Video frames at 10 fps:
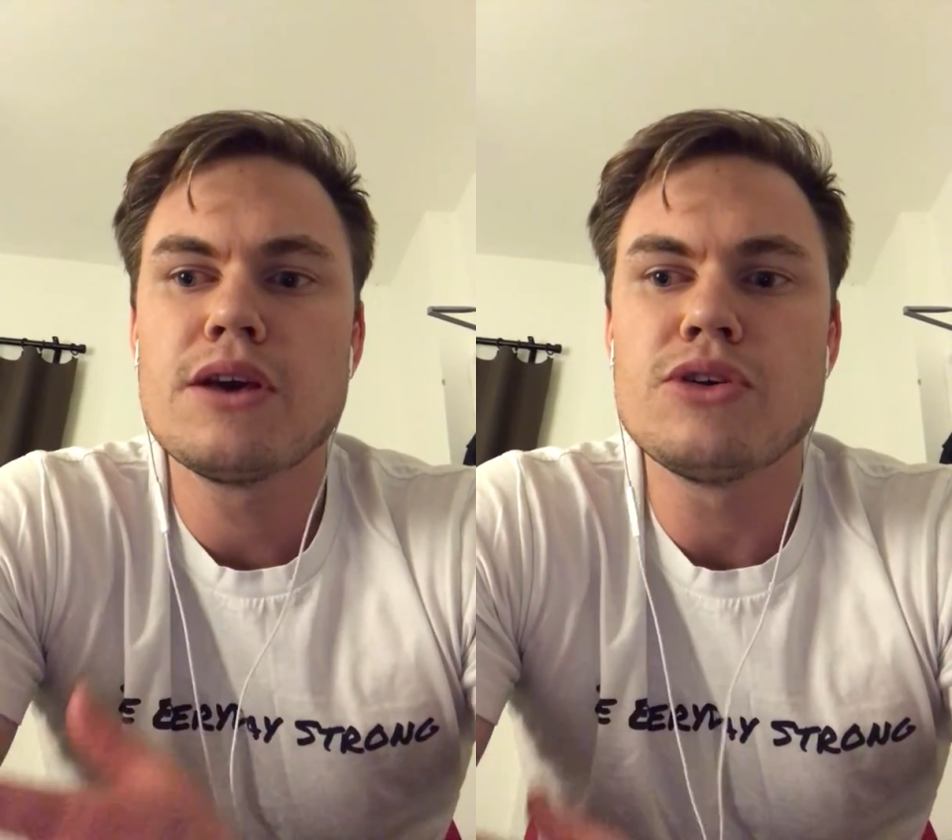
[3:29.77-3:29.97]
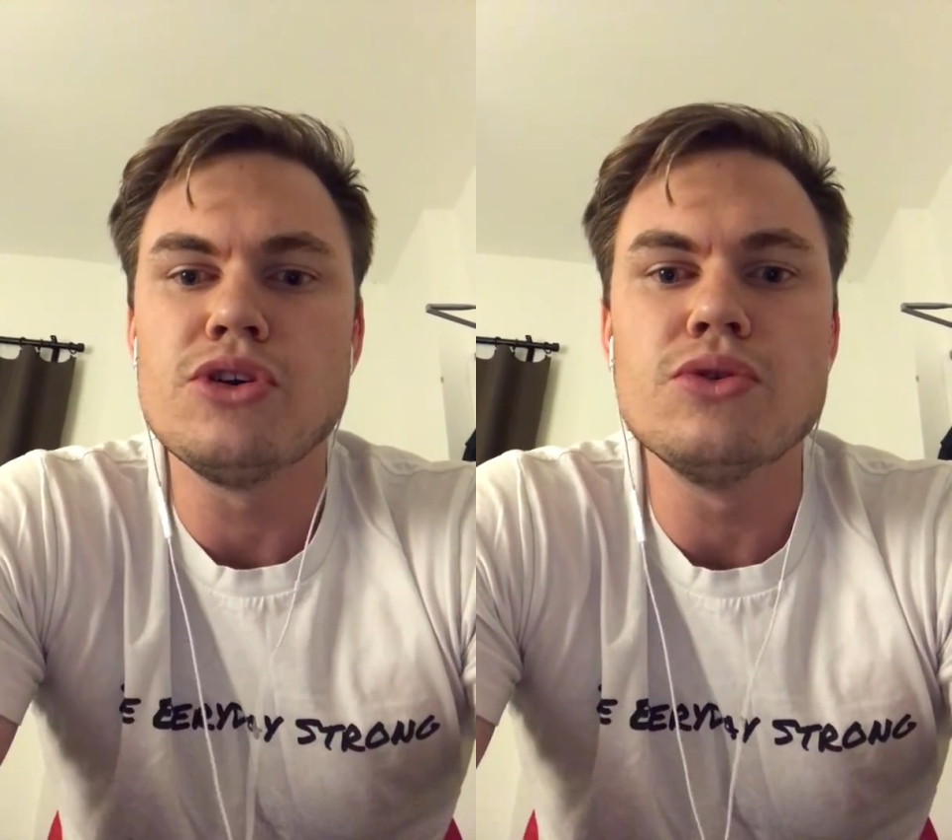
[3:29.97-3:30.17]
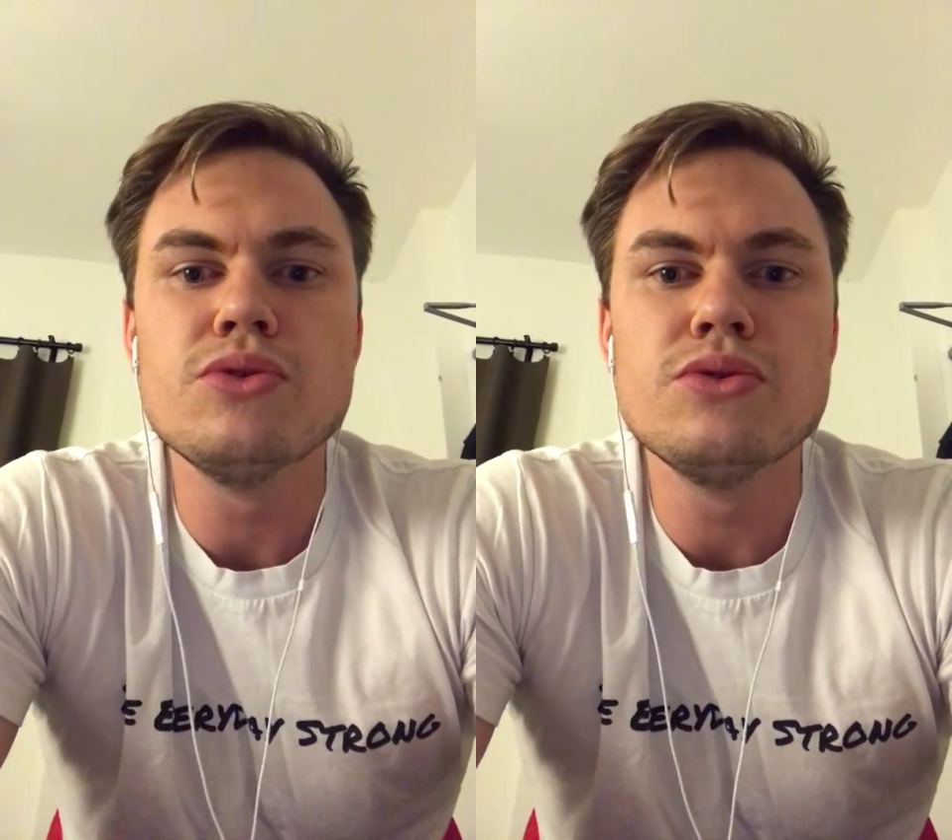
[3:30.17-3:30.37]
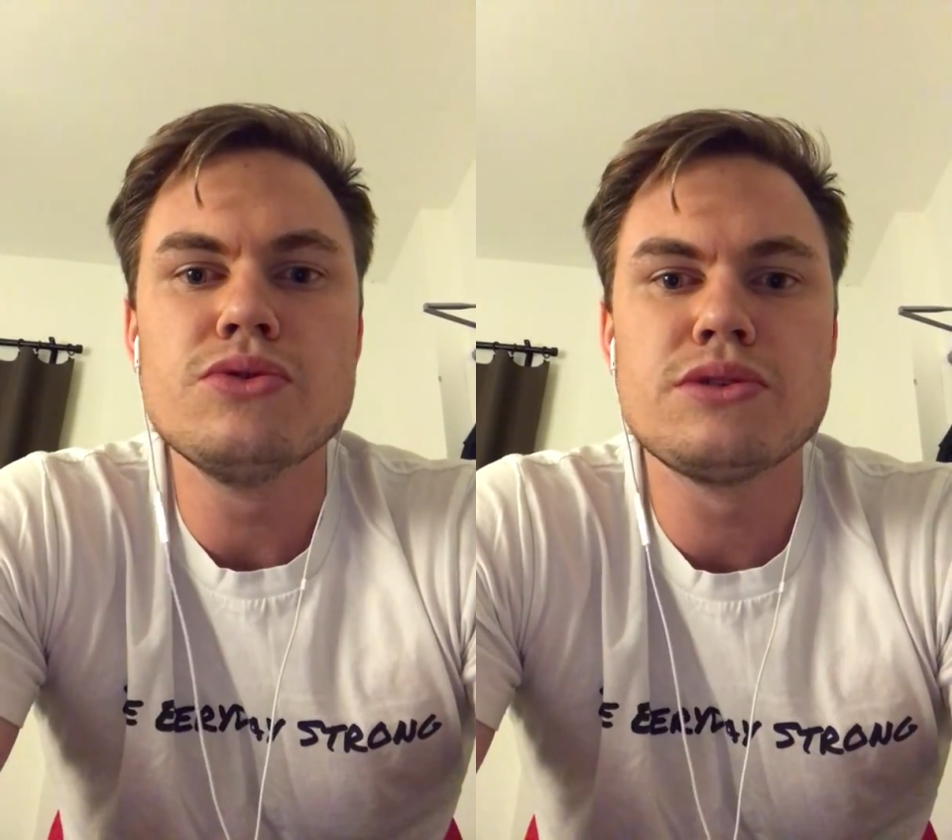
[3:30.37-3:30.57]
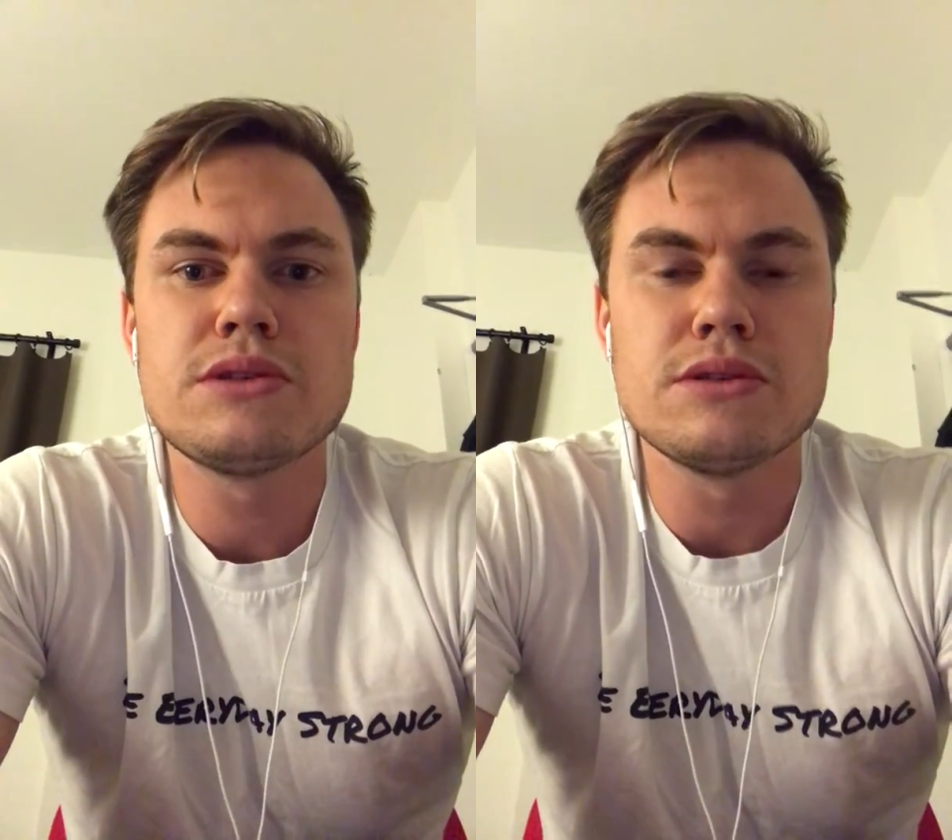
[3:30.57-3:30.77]

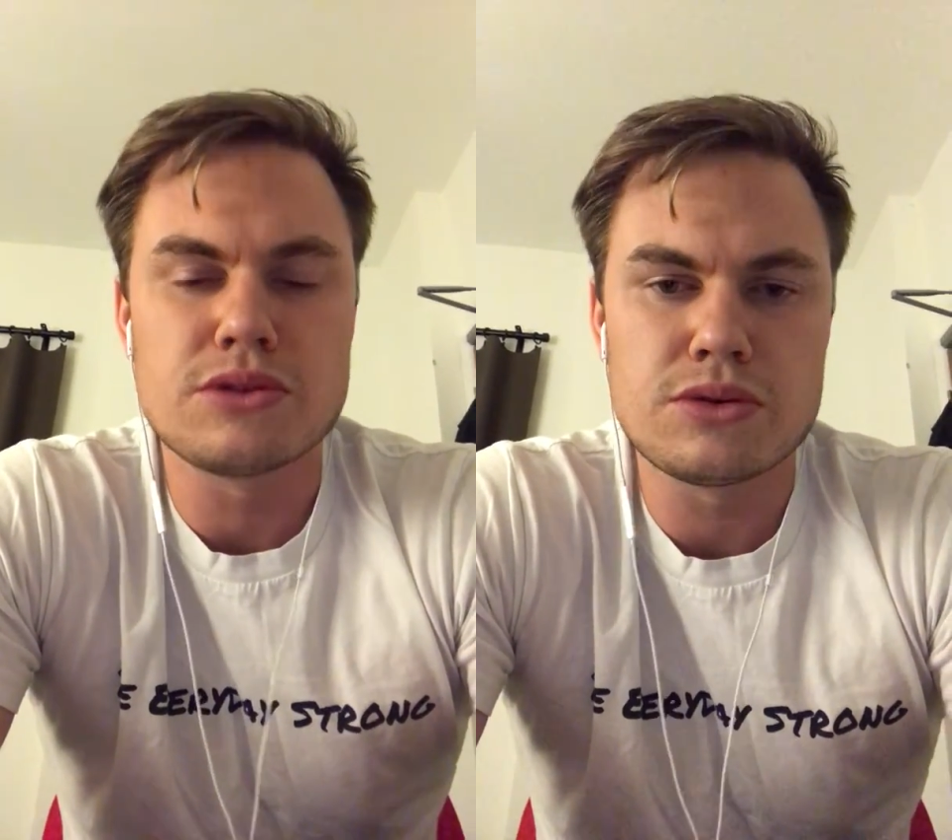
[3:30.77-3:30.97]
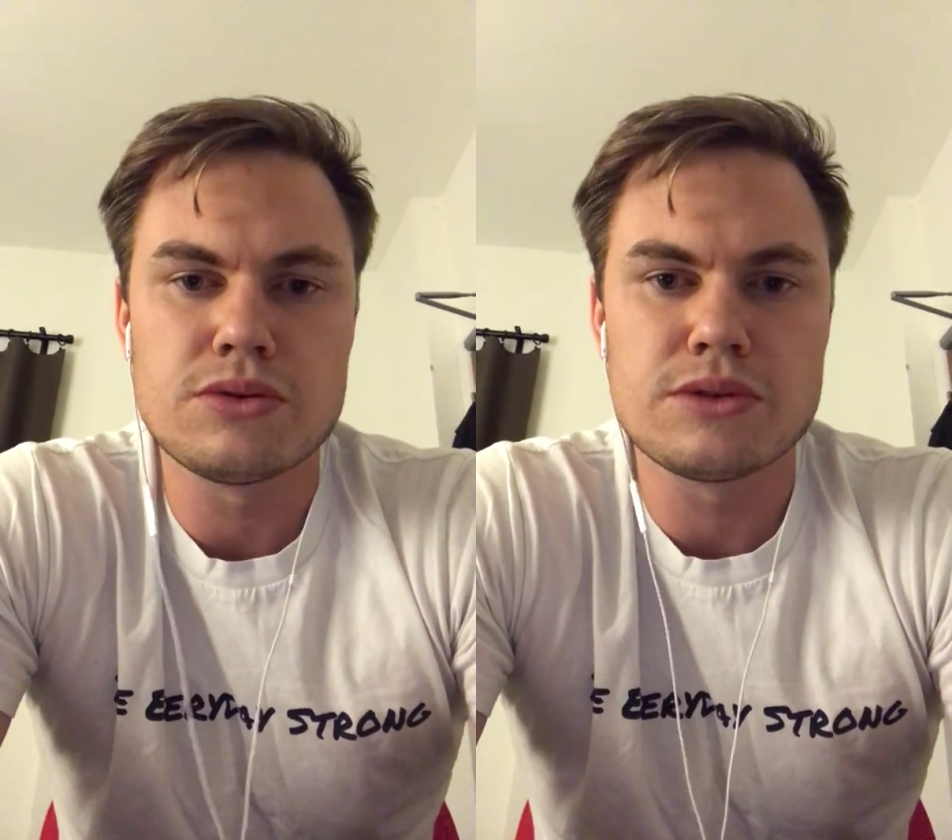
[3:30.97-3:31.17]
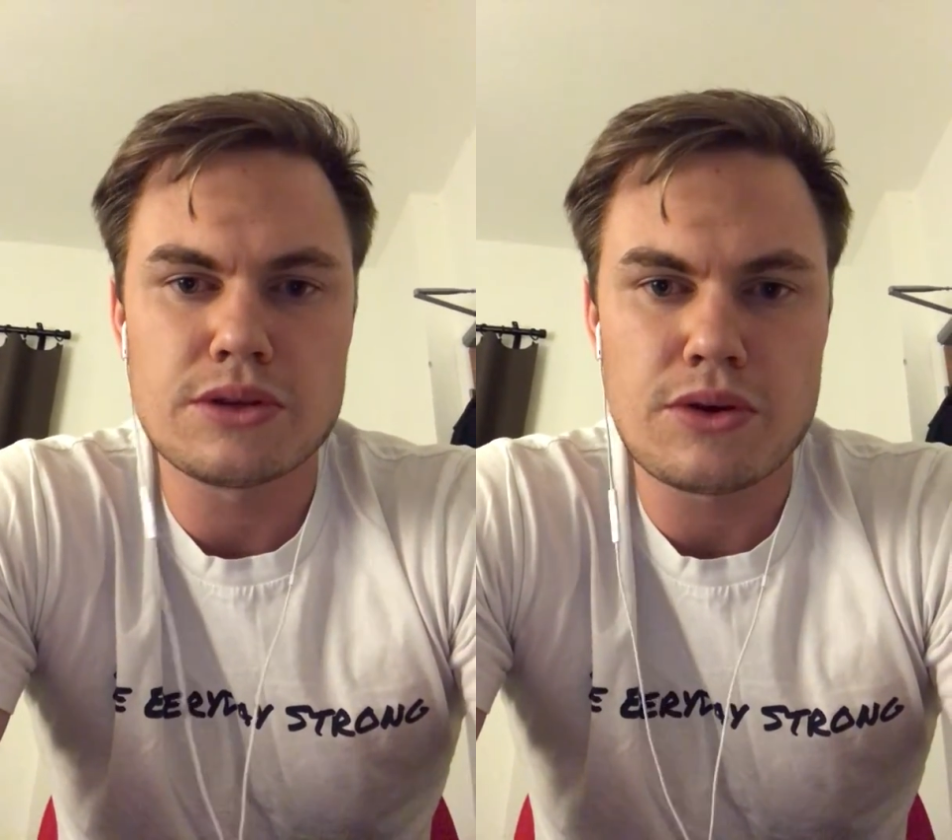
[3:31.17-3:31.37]
Use the tools that